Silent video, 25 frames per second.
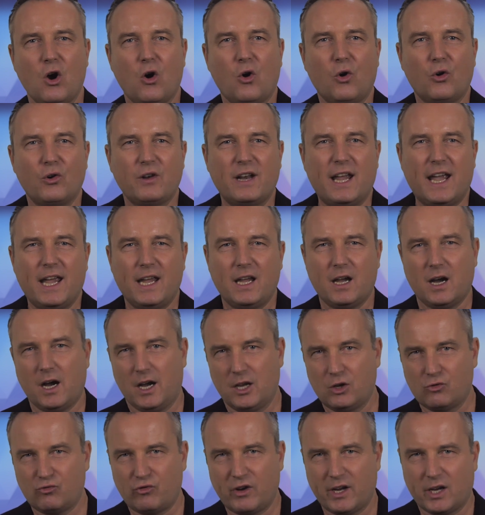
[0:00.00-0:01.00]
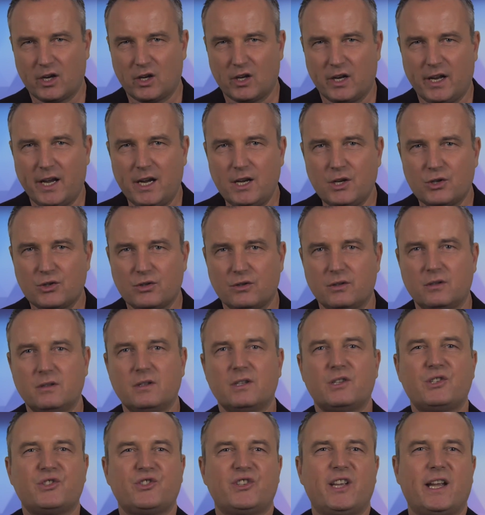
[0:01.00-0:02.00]
on AI
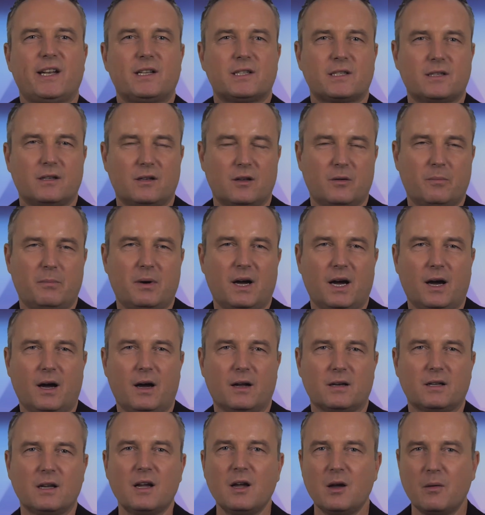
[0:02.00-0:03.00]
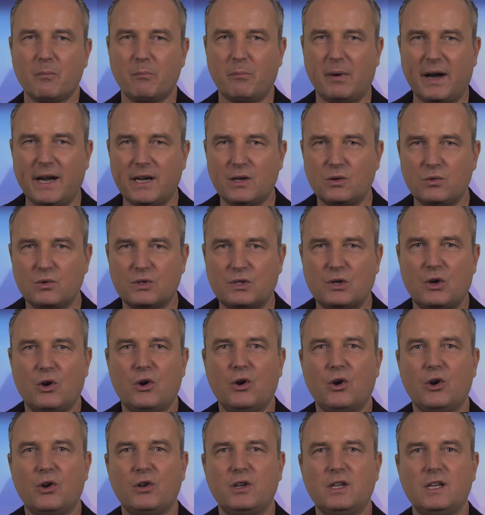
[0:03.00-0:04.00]
regulation sets it apart. Baidu's
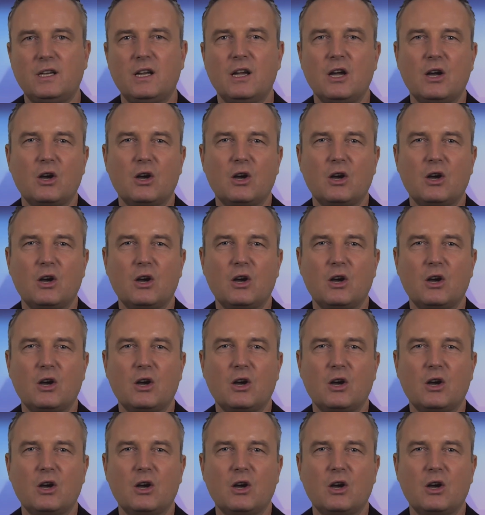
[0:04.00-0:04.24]
Ernie